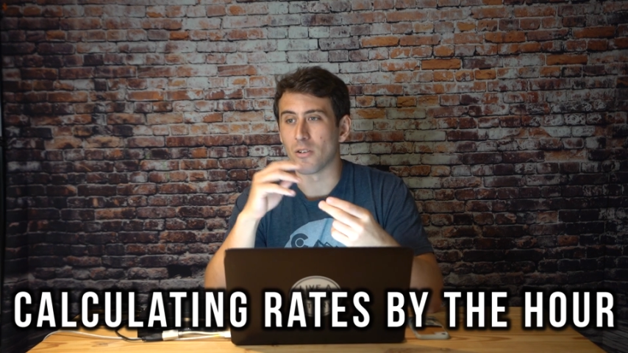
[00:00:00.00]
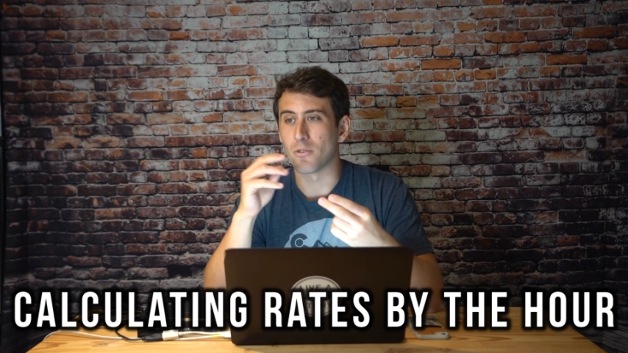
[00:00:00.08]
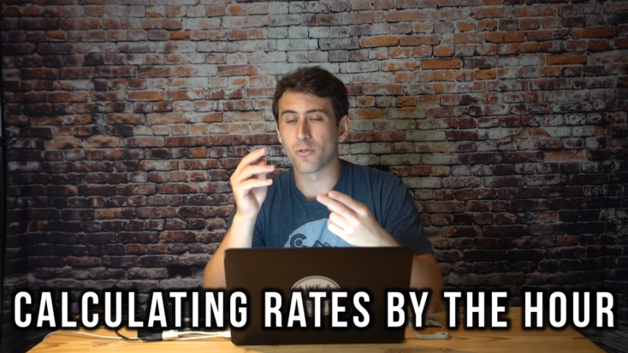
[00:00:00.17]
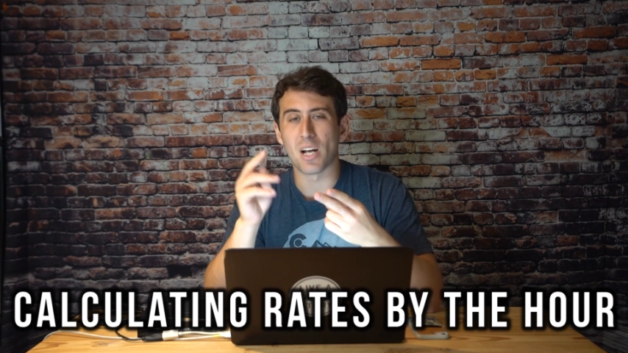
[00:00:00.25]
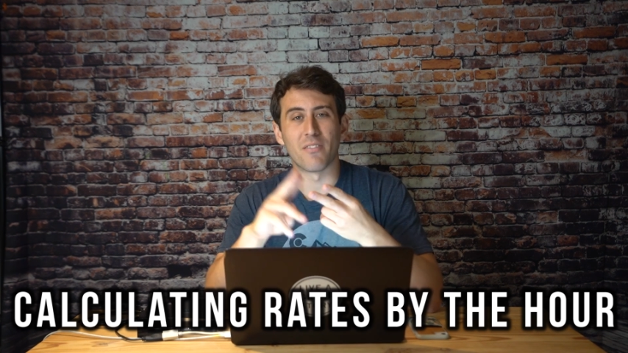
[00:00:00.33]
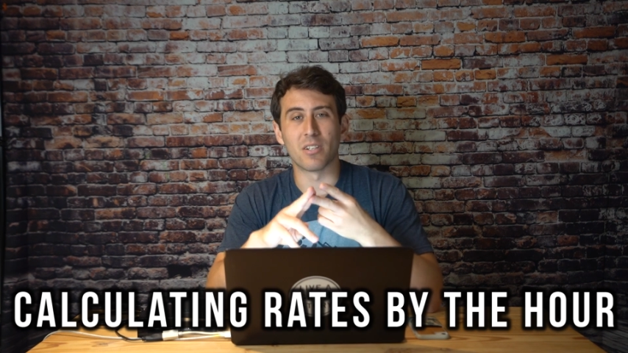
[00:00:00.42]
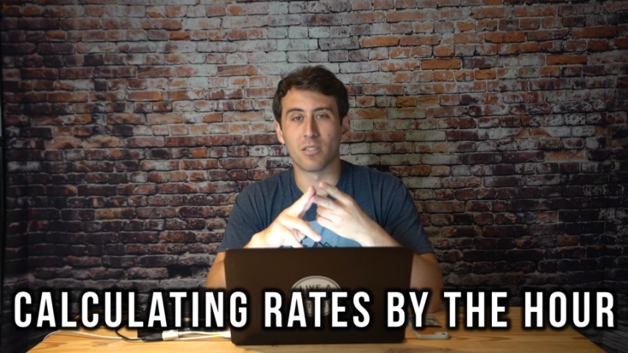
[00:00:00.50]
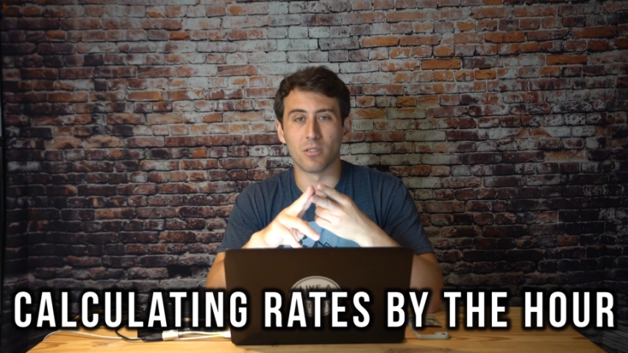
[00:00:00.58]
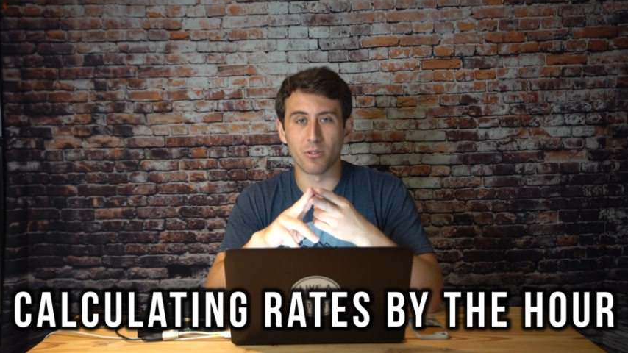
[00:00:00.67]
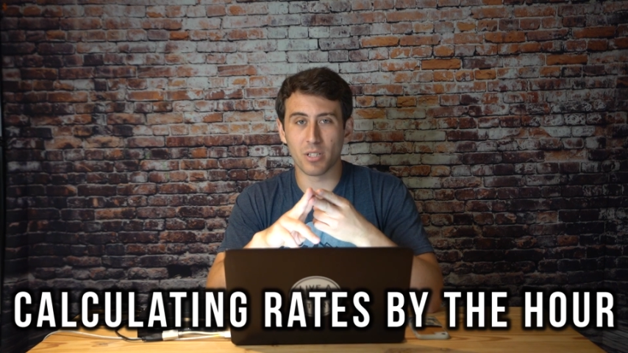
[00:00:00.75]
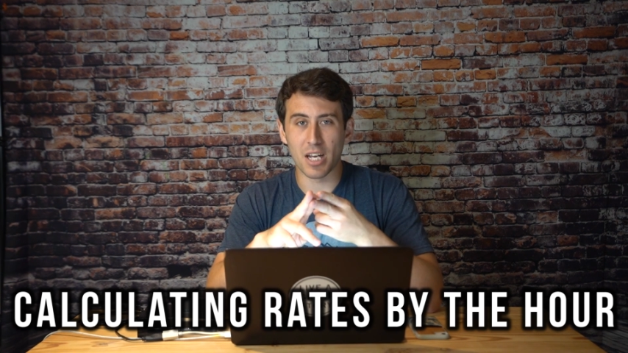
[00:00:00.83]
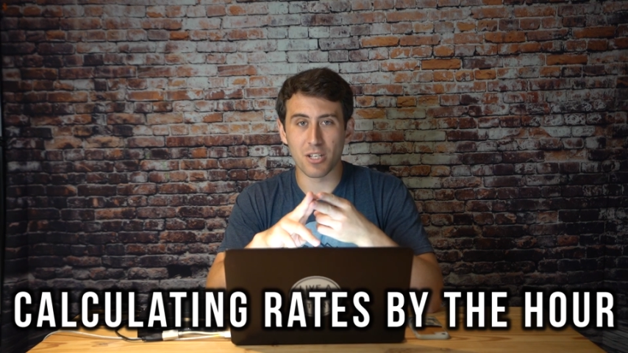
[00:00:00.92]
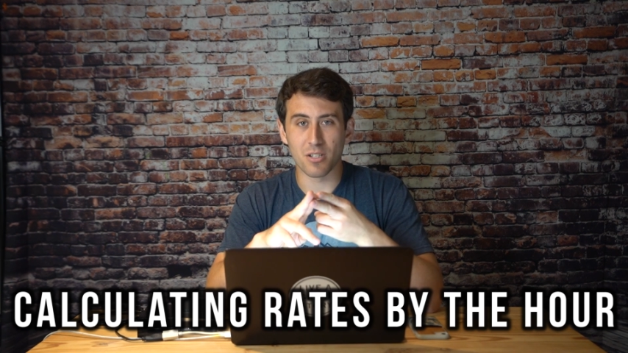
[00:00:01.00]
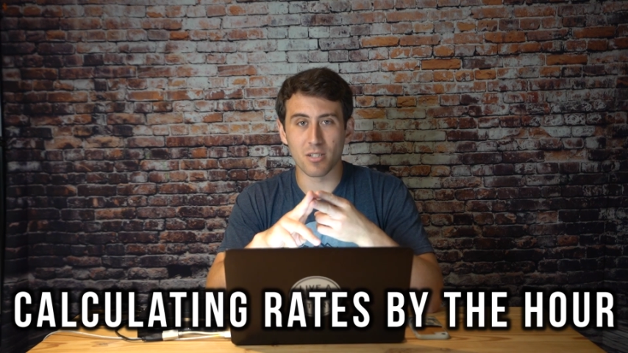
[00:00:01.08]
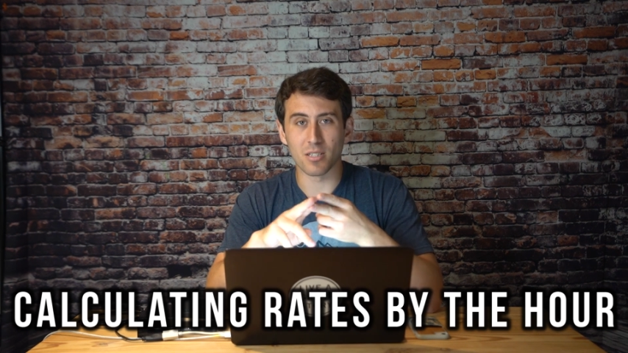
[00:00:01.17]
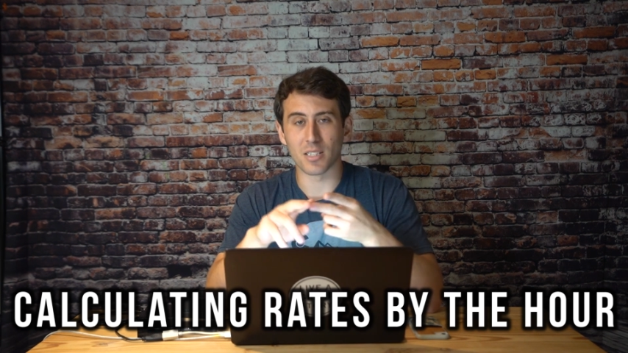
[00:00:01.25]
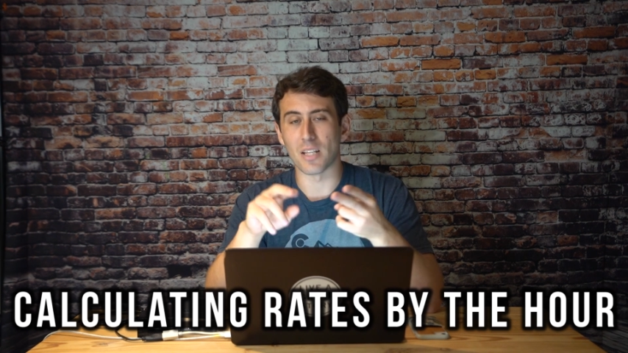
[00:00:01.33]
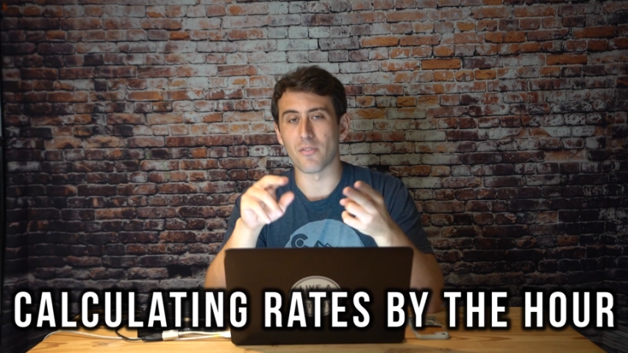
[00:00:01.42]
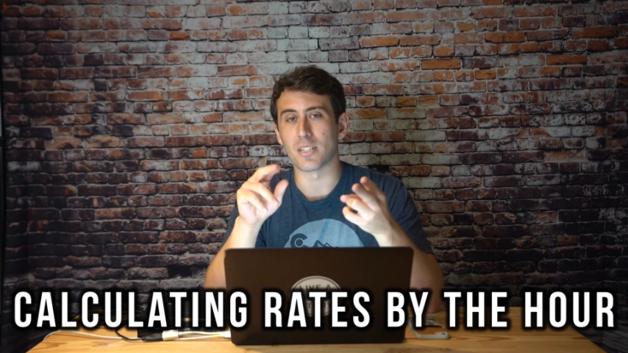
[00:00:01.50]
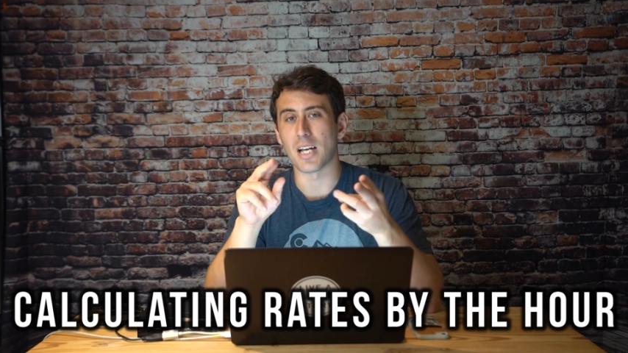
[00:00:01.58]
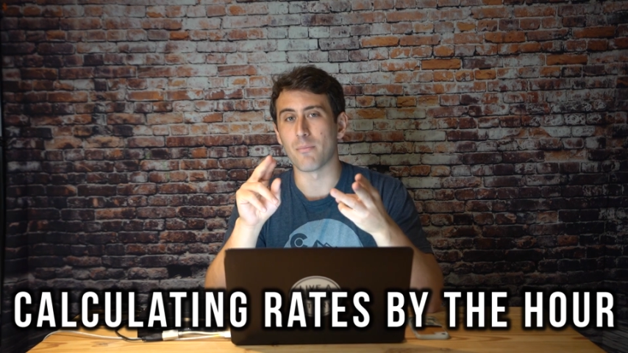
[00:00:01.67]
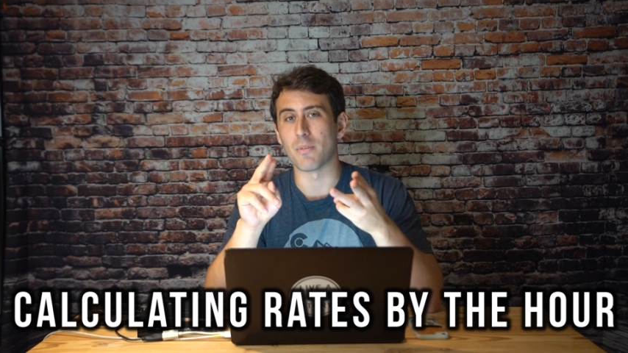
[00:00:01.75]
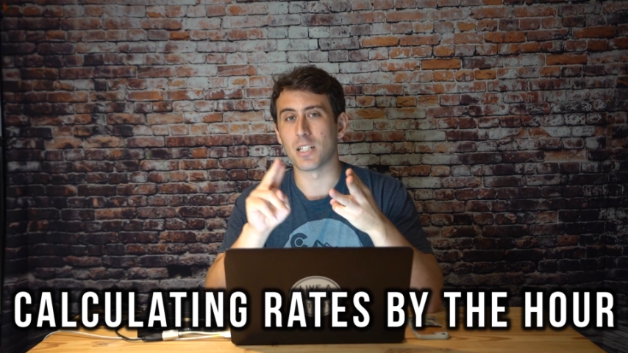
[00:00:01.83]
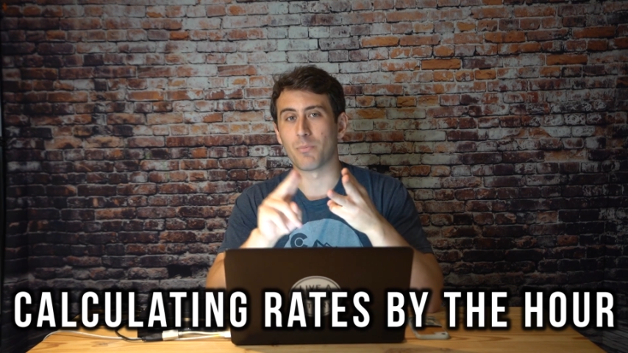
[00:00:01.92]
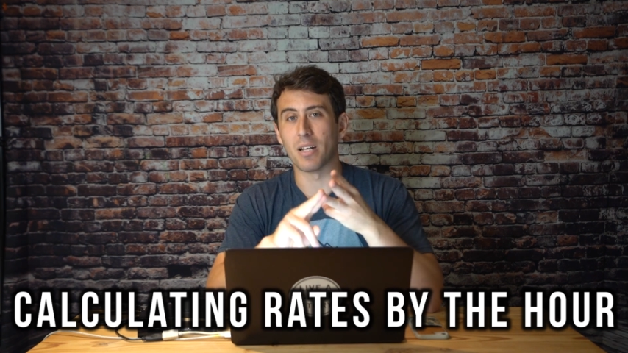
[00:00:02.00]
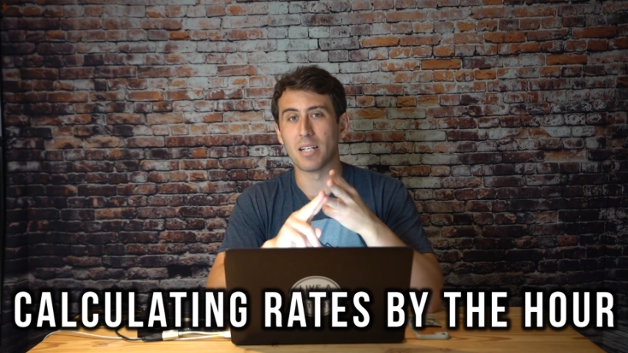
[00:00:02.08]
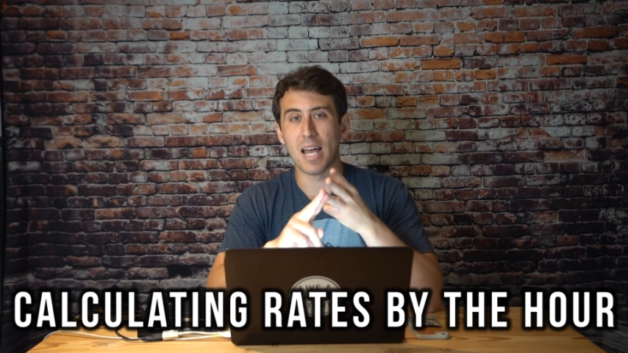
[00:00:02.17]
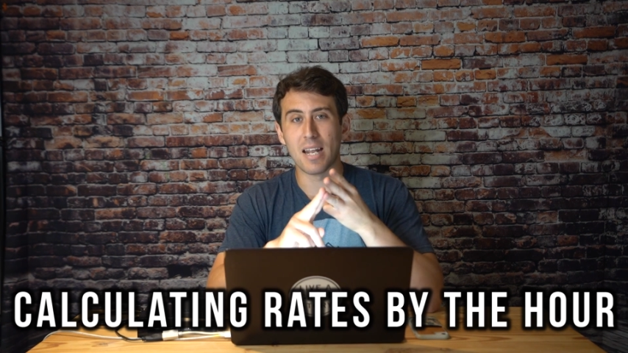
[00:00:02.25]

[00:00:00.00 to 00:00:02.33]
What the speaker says: driving to locations, and then the time they spent